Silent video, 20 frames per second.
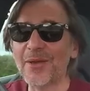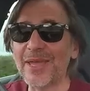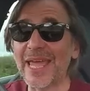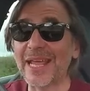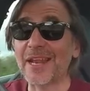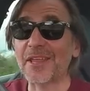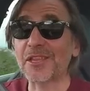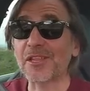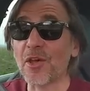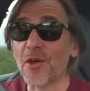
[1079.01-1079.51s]

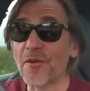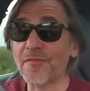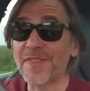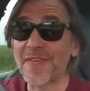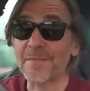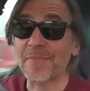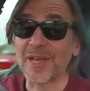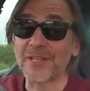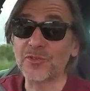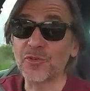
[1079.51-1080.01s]
Okay, let's start off
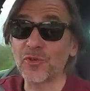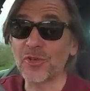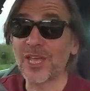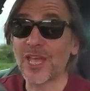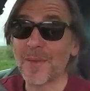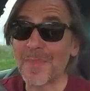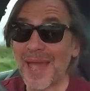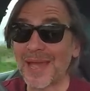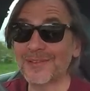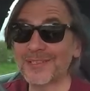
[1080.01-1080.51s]
then by
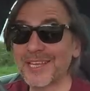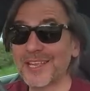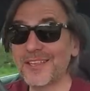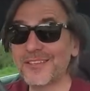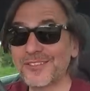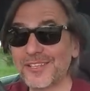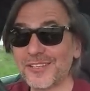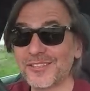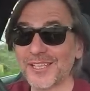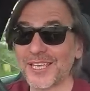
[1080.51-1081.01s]
talking about
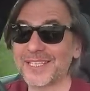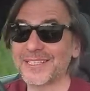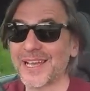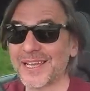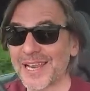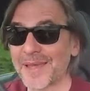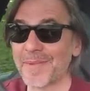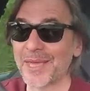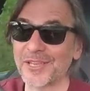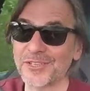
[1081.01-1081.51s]
DCC,
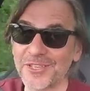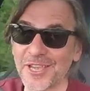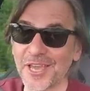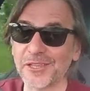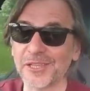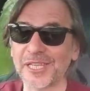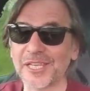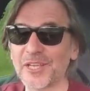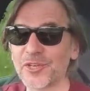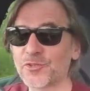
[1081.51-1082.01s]
dynamic
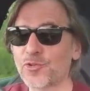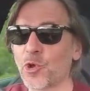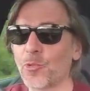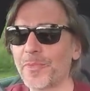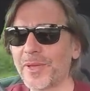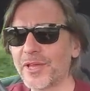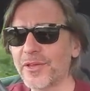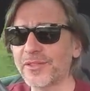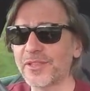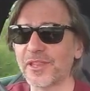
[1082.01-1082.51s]
chassis control,
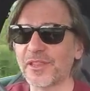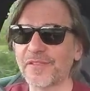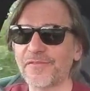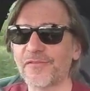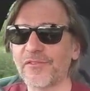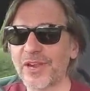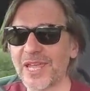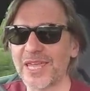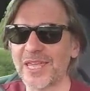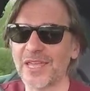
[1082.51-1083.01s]
because it's
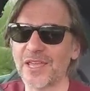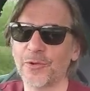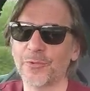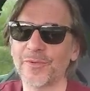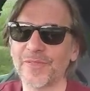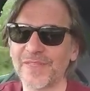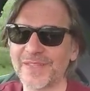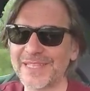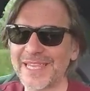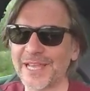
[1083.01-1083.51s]
free
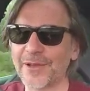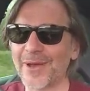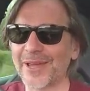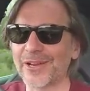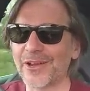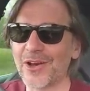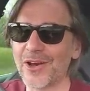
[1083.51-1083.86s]
with the Tiguan